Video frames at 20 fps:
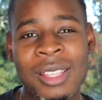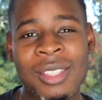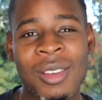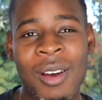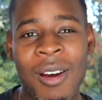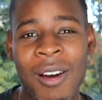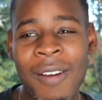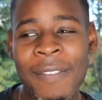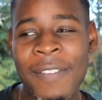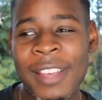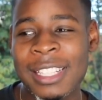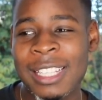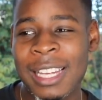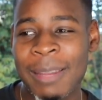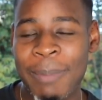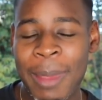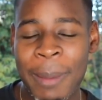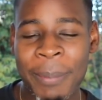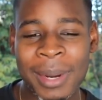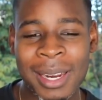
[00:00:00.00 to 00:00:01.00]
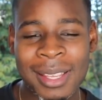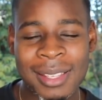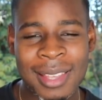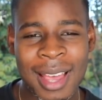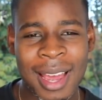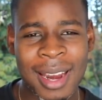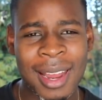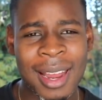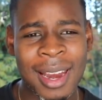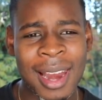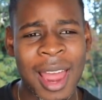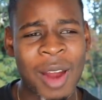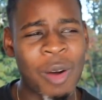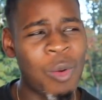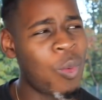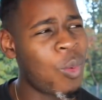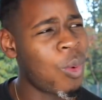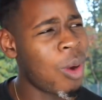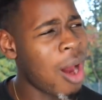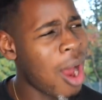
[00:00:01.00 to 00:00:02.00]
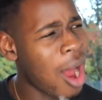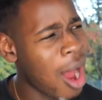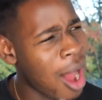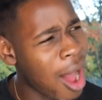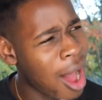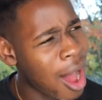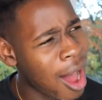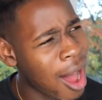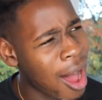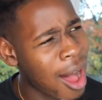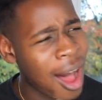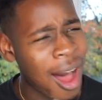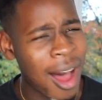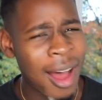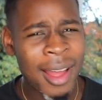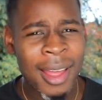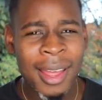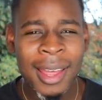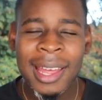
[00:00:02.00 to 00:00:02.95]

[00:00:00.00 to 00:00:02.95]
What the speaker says: So obviously people are sat there like, rah!